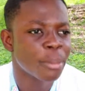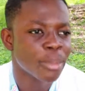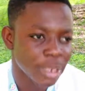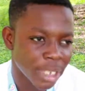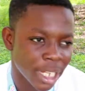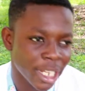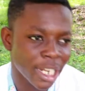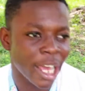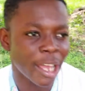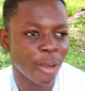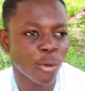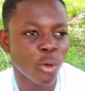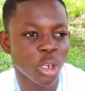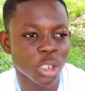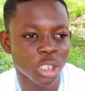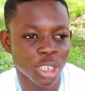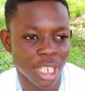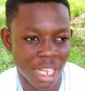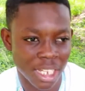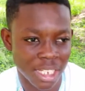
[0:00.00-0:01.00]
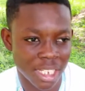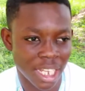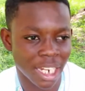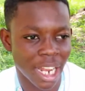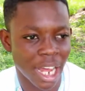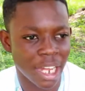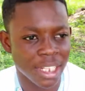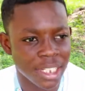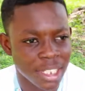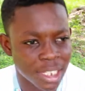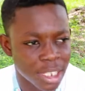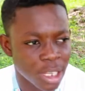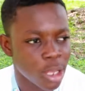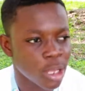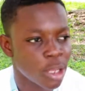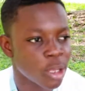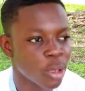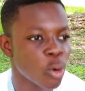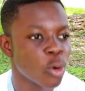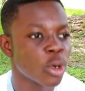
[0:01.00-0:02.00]
then I got to answer that,
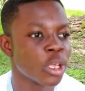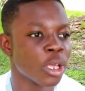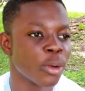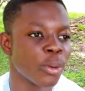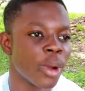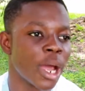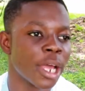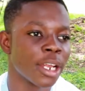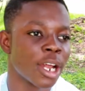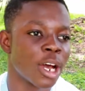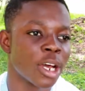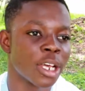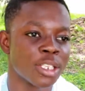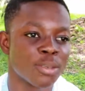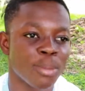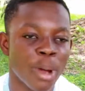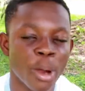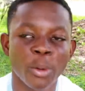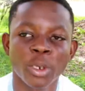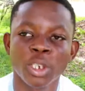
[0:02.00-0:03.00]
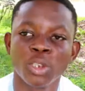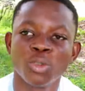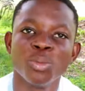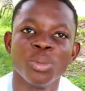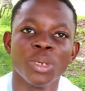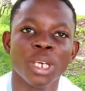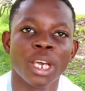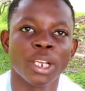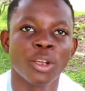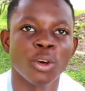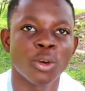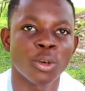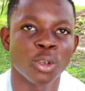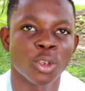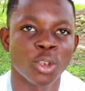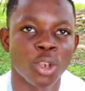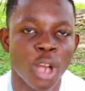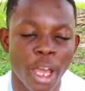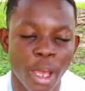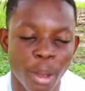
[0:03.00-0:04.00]
okay, right now, it's my wish to be a
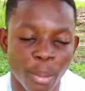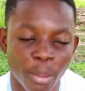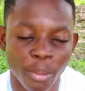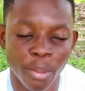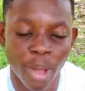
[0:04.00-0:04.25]
lawyer.